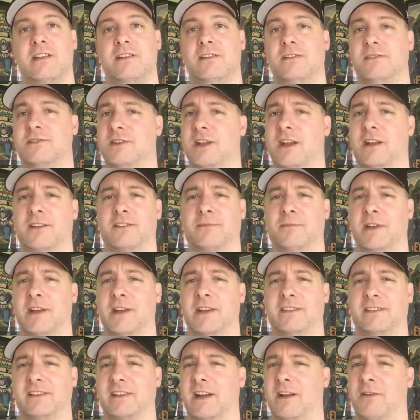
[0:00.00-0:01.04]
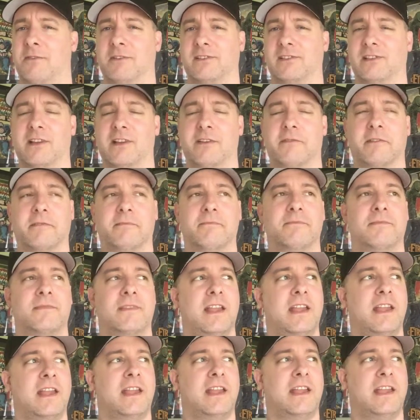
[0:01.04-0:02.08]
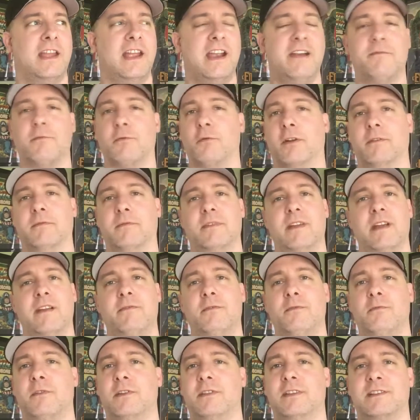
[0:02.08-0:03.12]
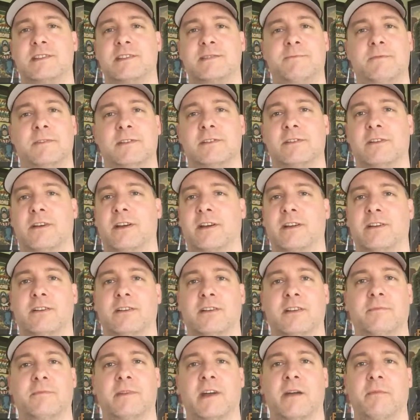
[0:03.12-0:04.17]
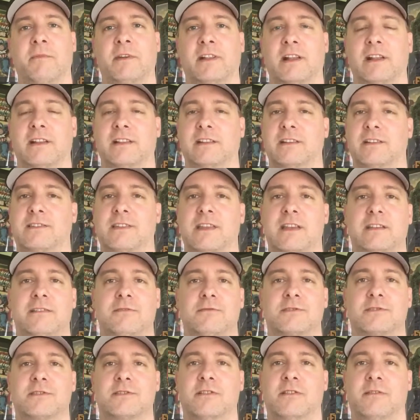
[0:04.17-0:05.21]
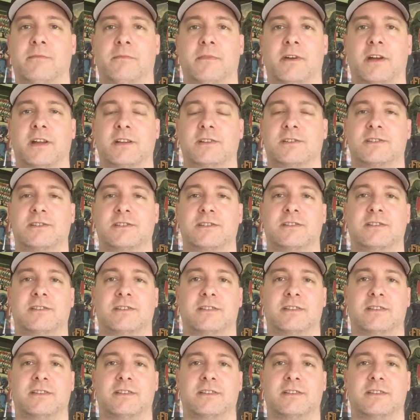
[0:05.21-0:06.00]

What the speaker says: Your channel's amazing. I always love it. Everyone that's been talking good about me lately, thank you so much.